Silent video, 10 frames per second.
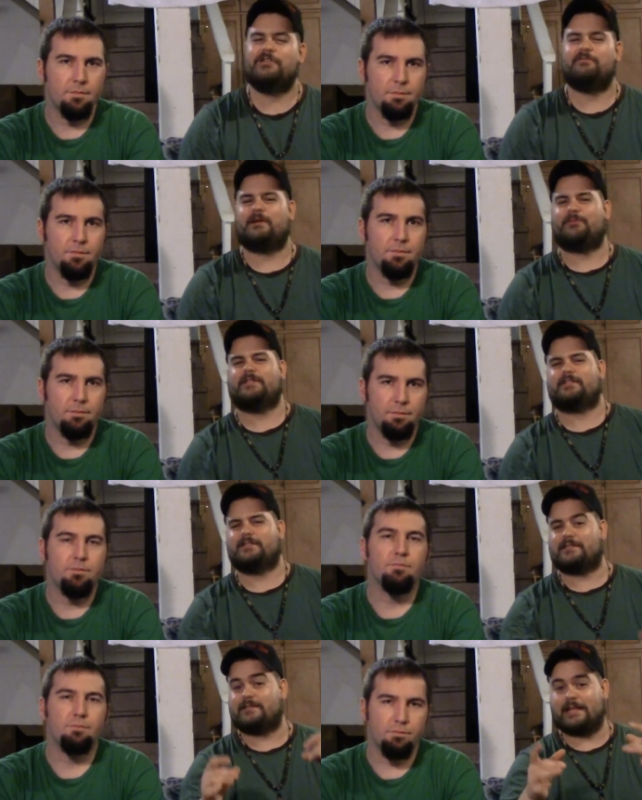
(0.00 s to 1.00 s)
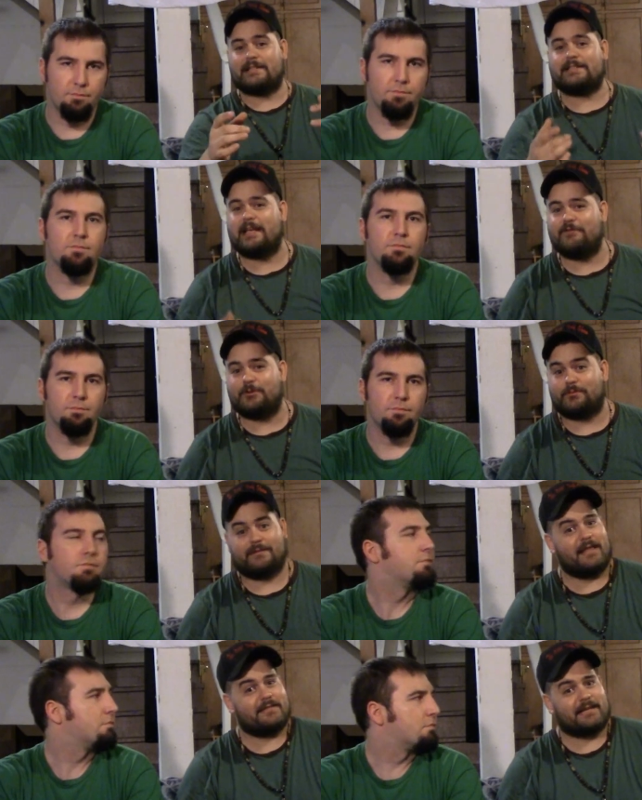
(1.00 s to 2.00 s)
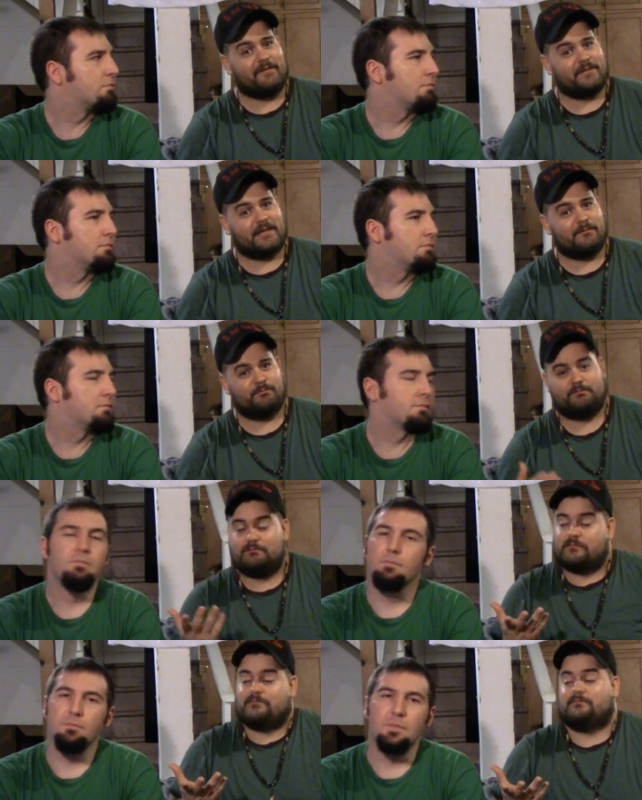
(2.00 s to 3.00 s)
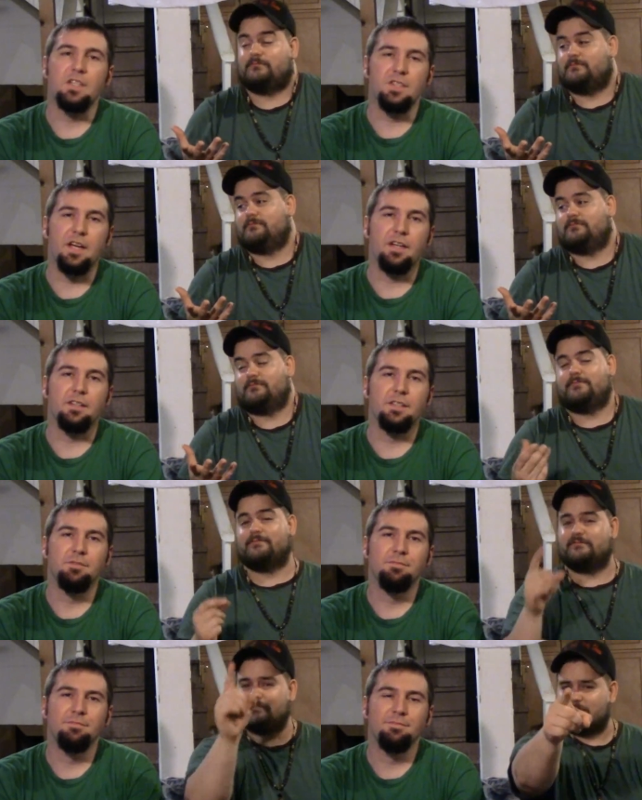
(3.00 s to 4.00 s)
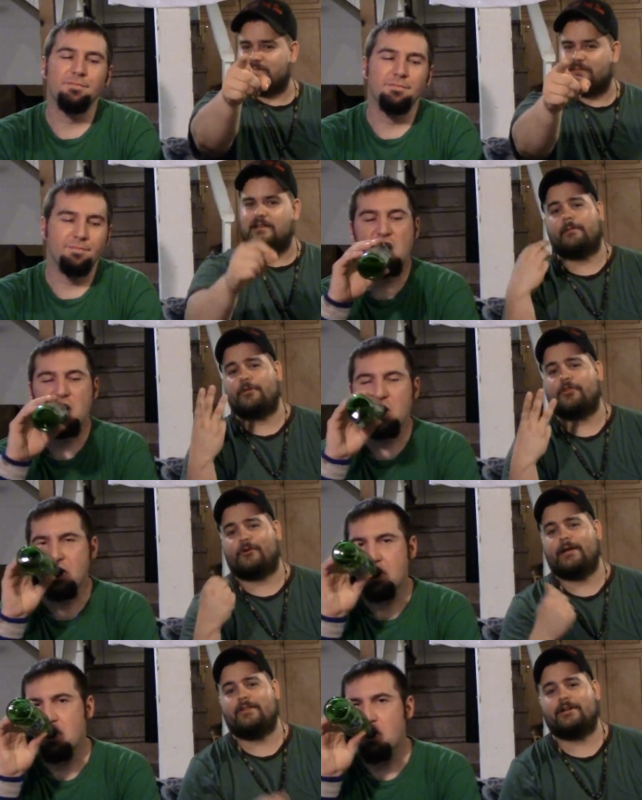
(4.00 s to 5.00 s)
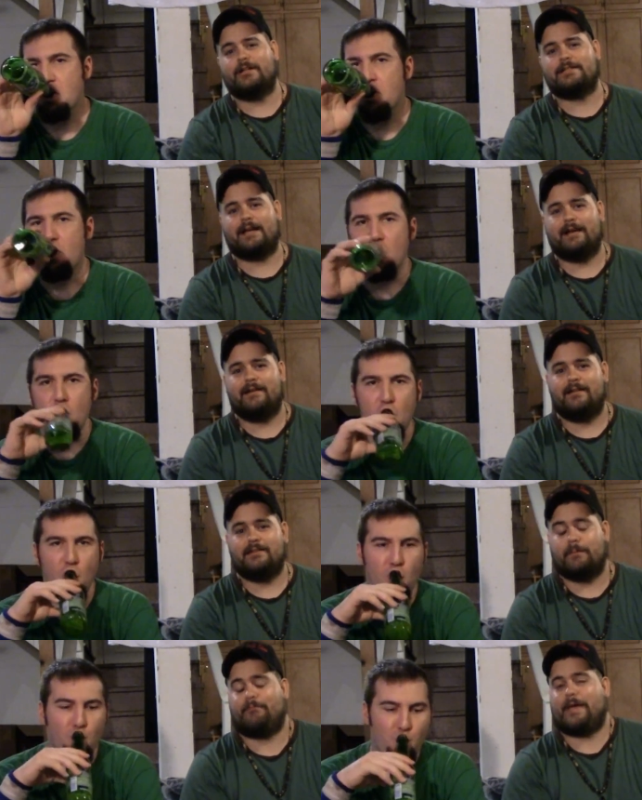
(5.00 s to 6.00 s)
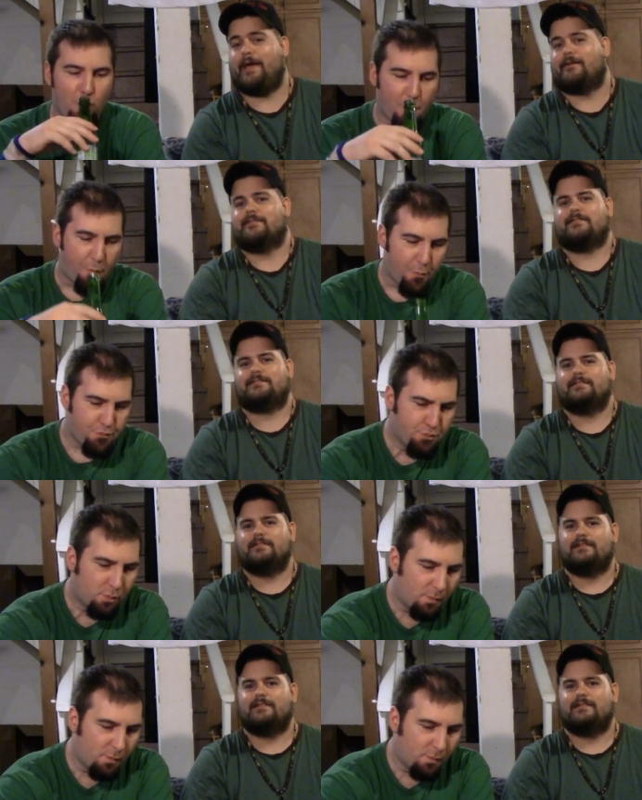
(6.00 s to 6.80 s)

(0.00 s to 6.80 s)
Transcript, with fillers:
Speaker 1: good memories, because they can save you. They saved him. Exactly. Number three on the good side, the battles.